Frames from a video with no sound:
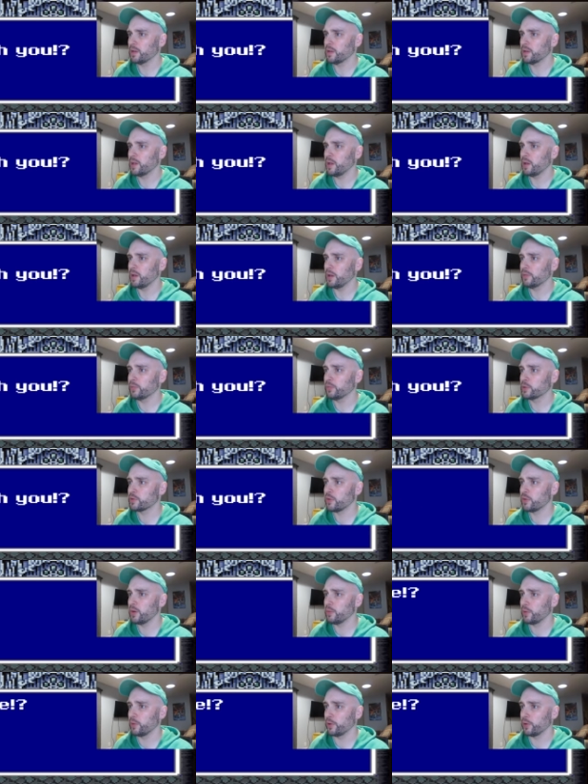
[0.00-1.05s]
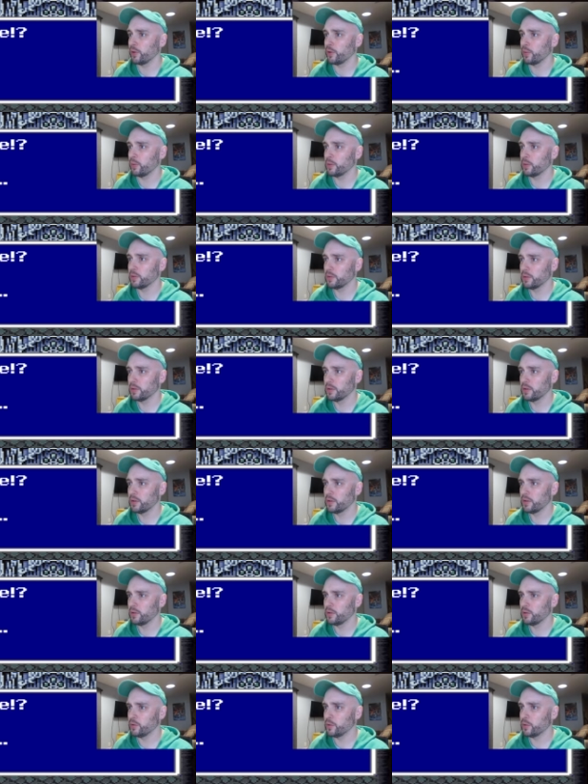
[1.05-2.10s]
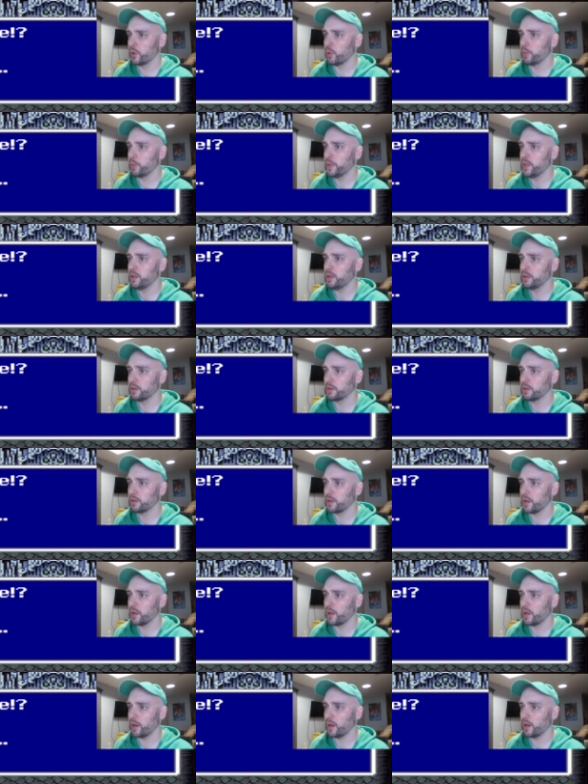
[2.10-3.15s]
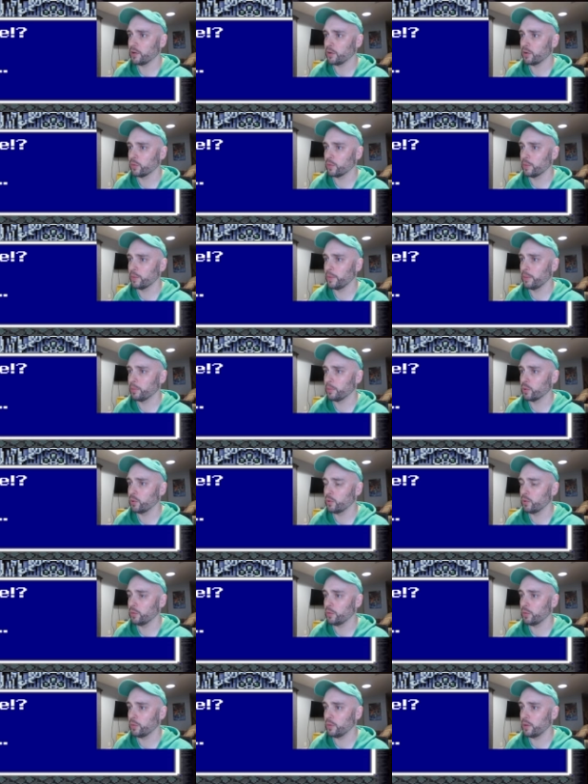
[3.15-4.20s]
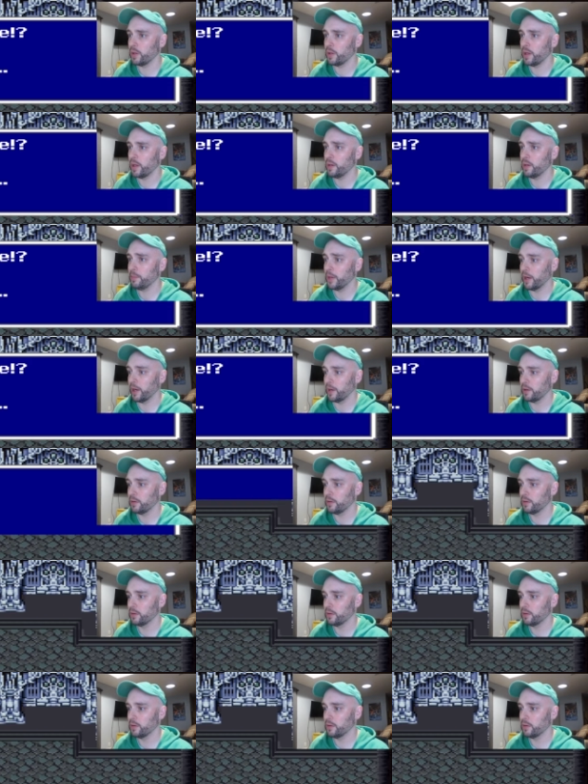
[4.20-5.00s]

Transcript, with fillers: Galuf, what's wrong with you? You know me? I don't remember who am I?